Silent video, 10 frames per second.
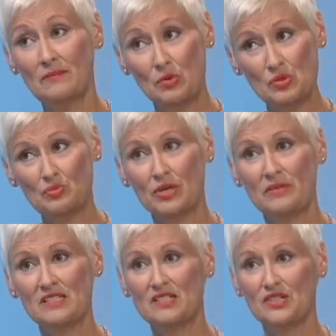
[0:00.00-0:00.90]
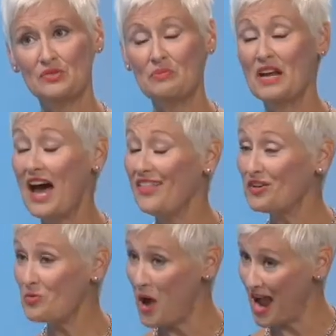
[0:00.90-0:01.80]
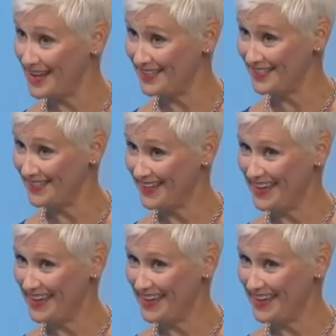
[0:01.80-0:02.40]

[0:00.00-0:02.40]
like most preemies do, but otherwise,